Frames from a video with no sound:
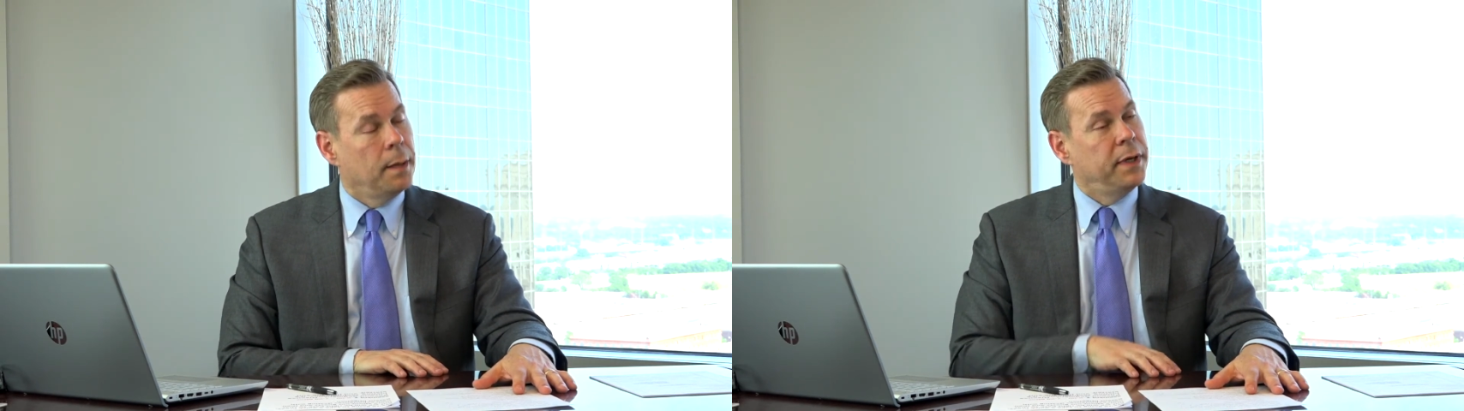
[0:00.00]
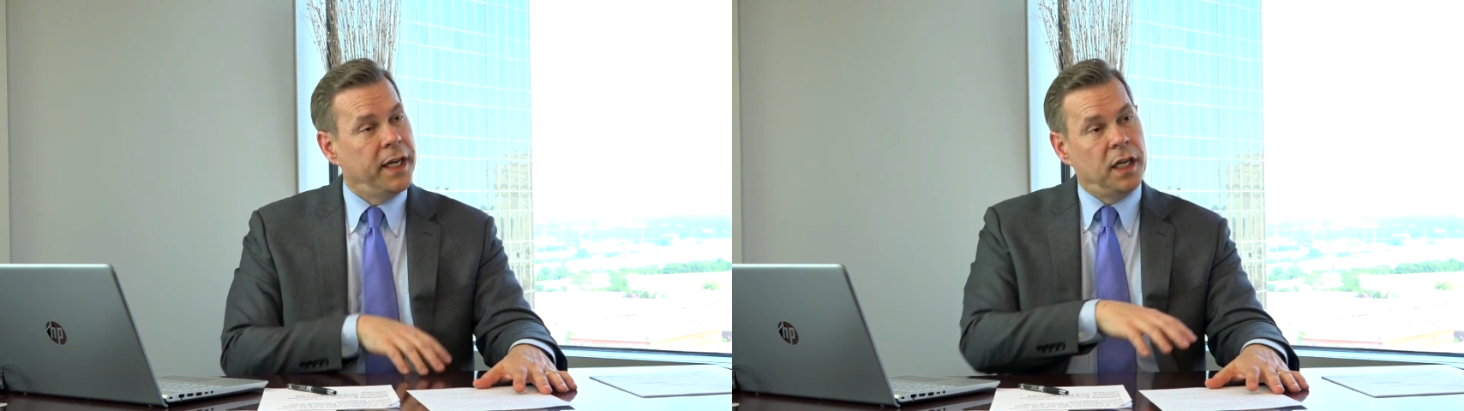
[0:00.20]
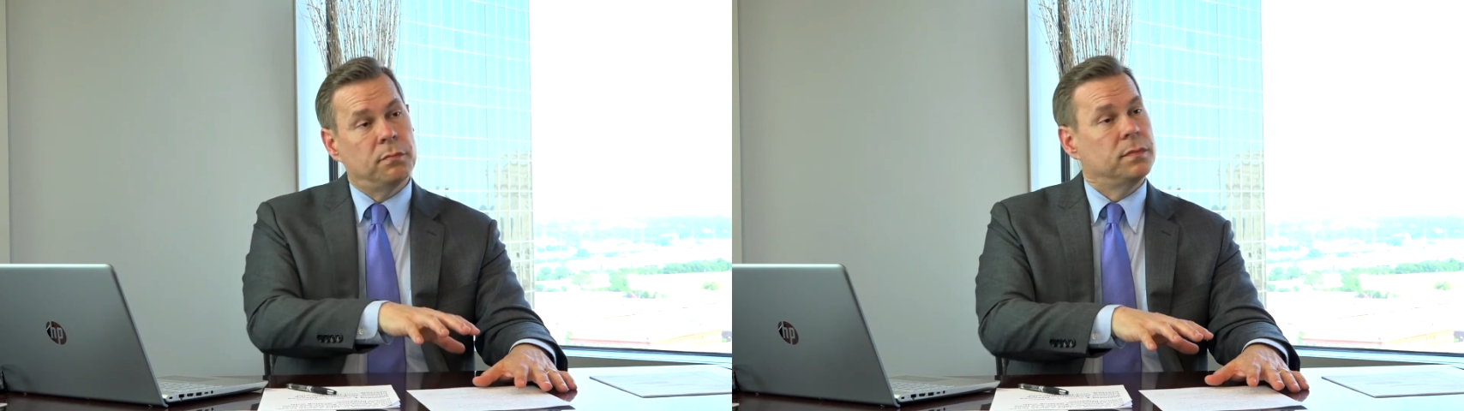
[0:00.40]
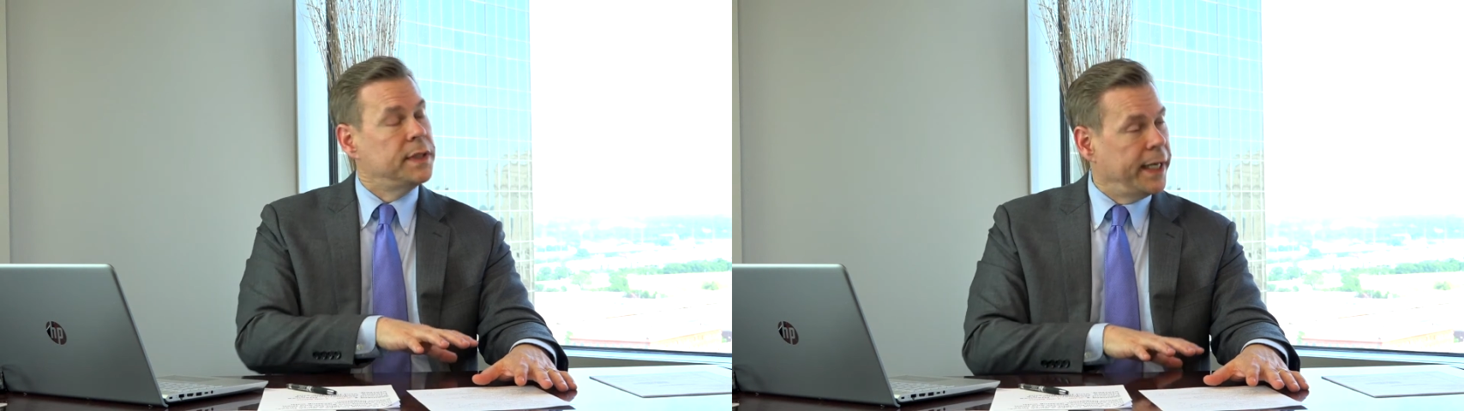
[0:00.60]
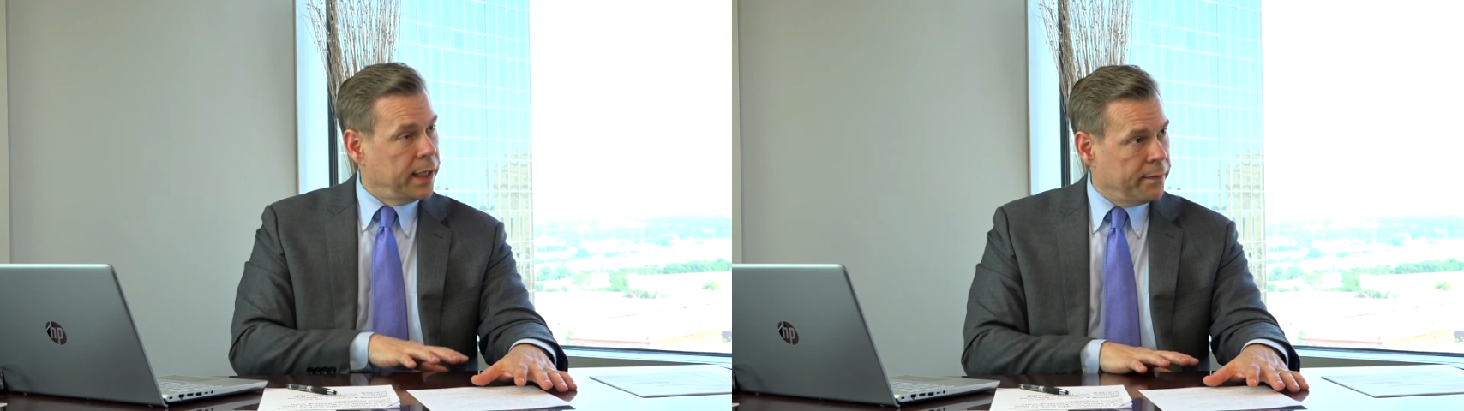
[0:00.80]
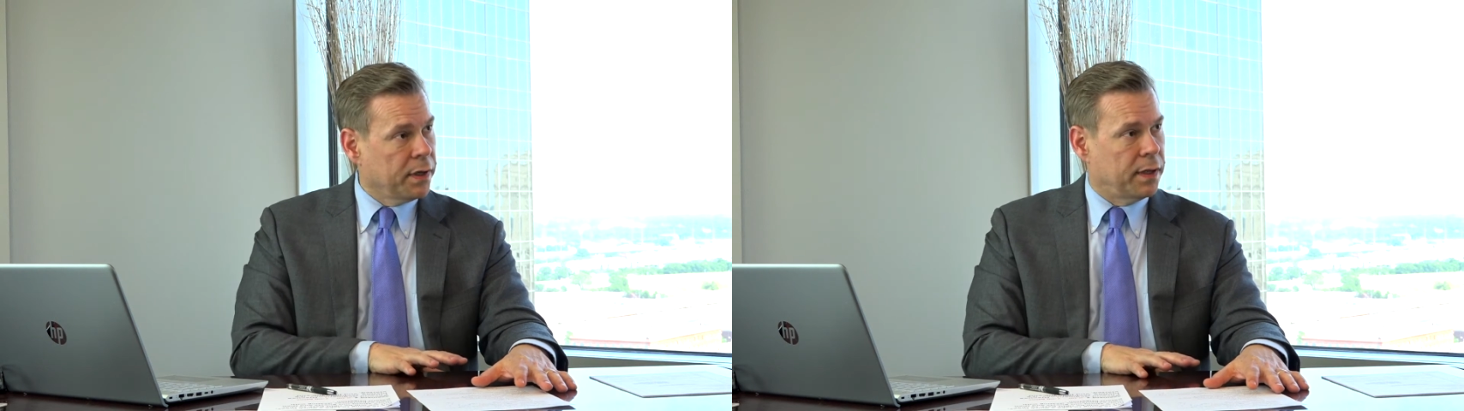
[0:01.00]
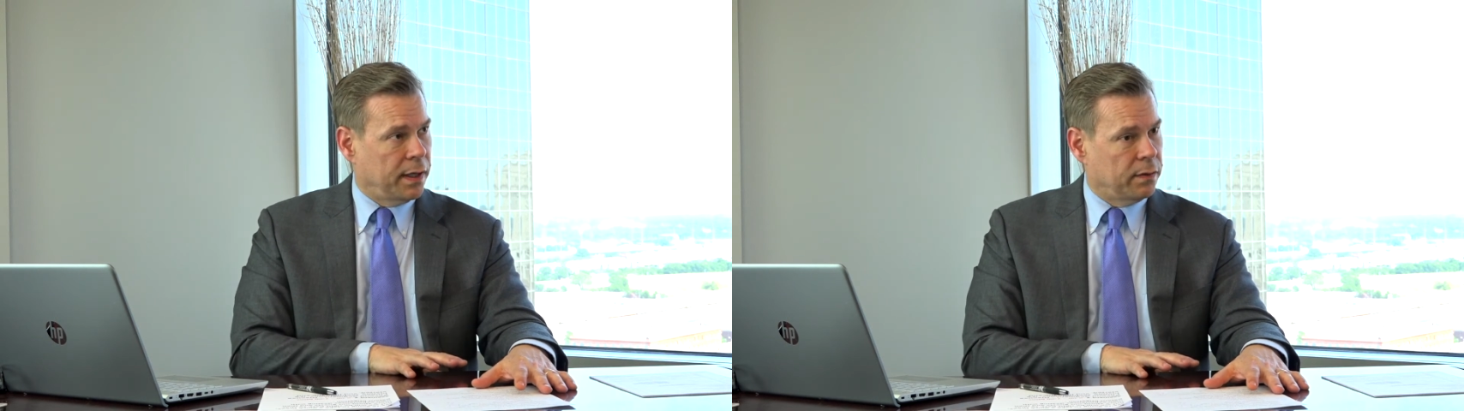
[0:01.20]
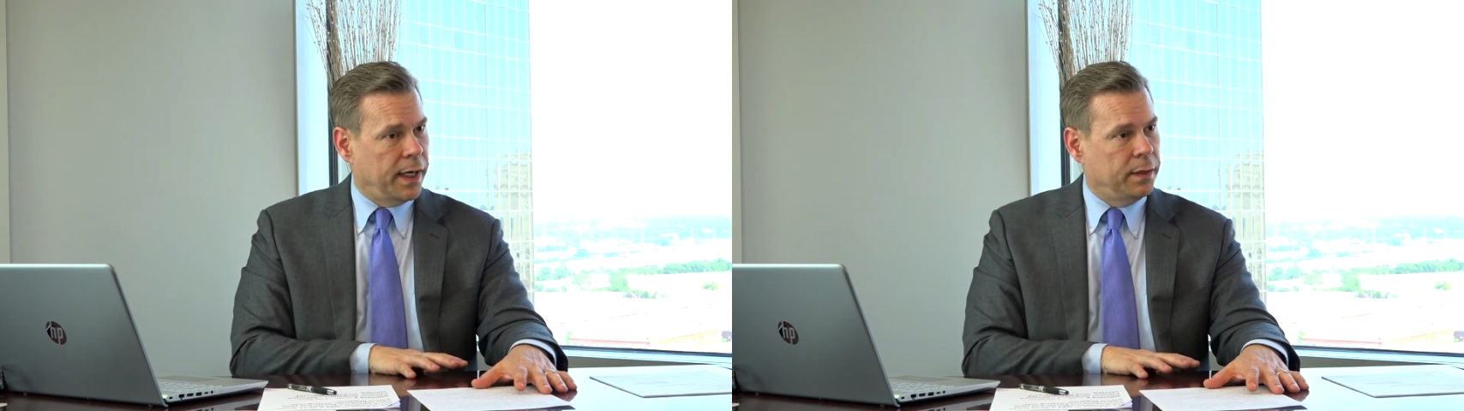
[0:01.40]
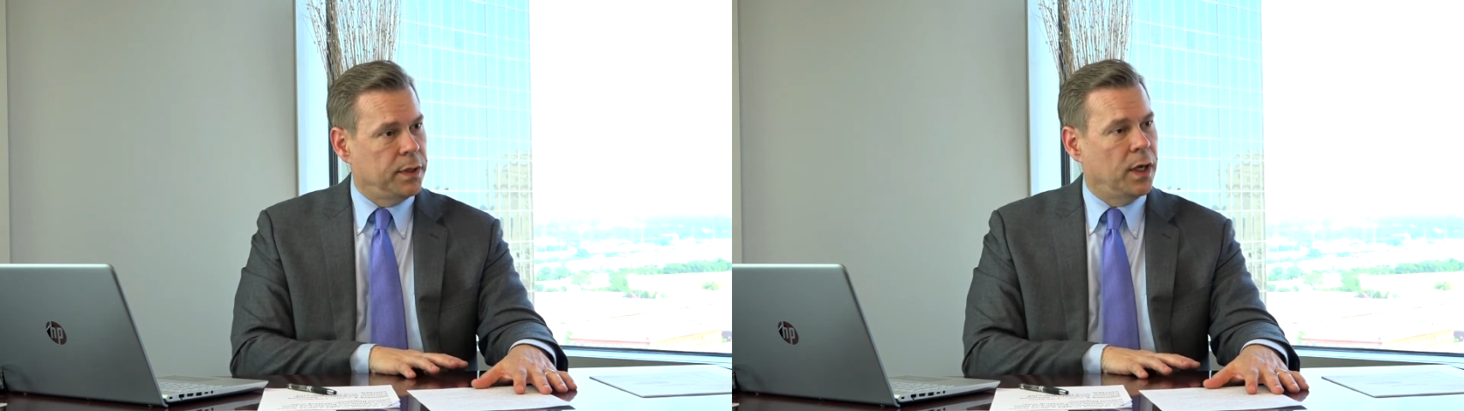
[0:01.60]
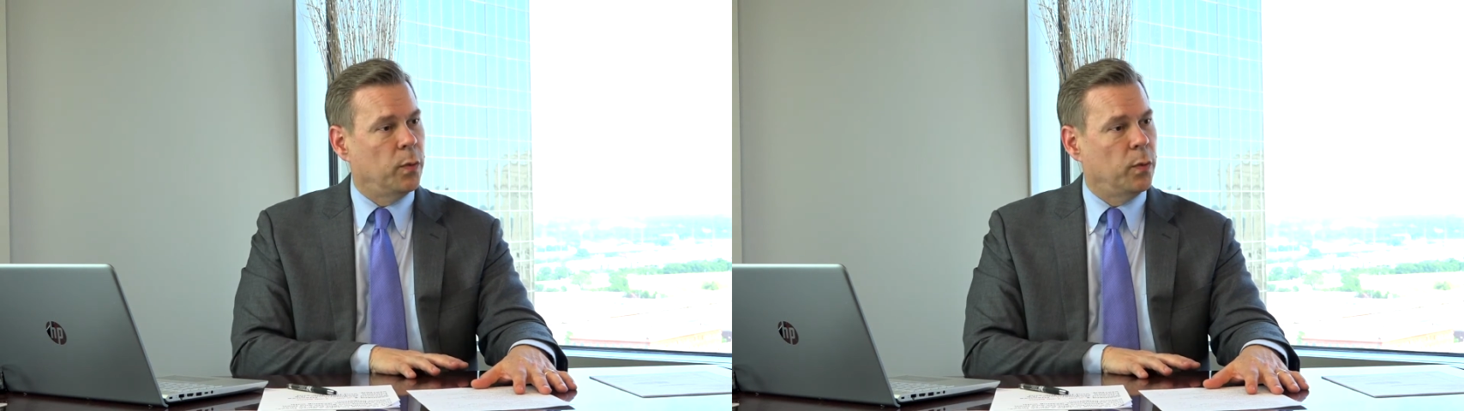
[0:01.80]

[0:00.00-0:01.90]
but he didn't take everything, right?